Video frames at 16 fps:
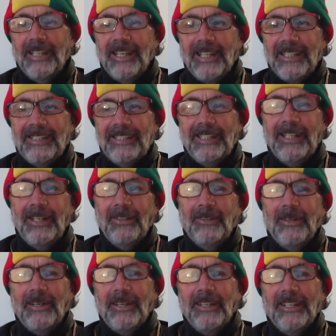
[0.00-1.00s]

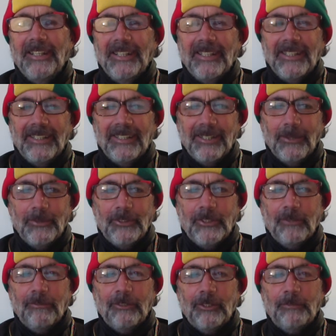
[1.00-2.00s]
So we
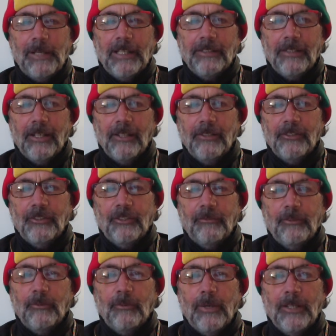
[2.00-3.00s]
should respect others
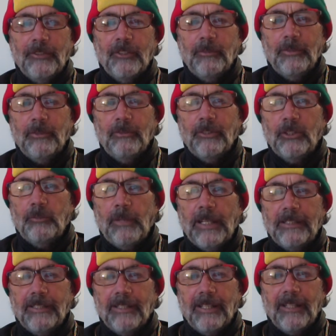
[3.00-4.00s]
if we want to be
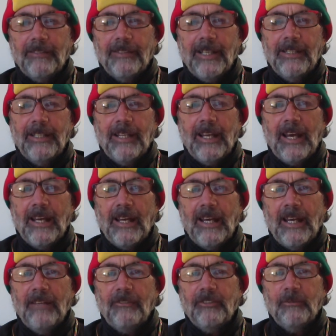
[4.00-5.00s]
respected. I say that
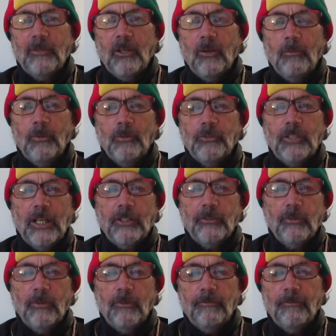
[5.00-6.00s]
I have some
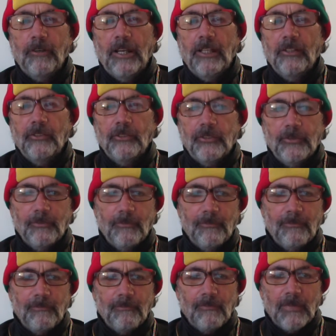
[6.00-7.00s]
homosexual friends,
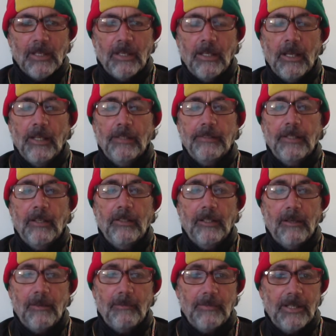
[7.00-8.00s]
and I tell
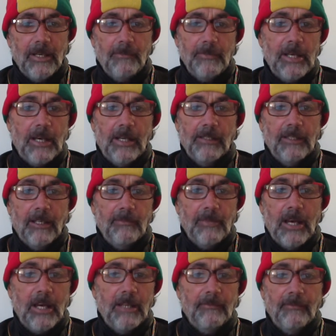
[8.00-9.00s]
them I'm not
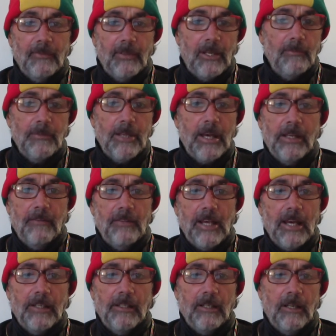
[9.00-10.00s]
of
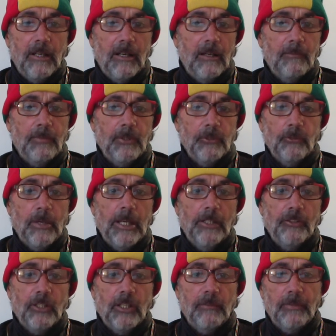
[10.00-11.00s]
that
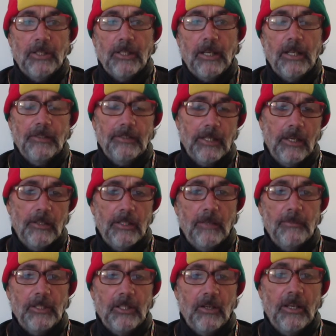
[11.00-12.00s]
persuasion, but I tell
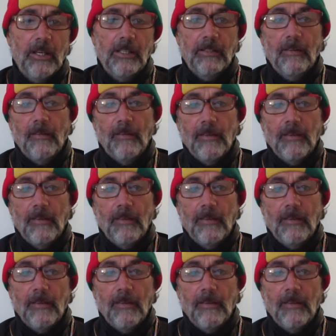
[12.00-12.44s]
them, hey,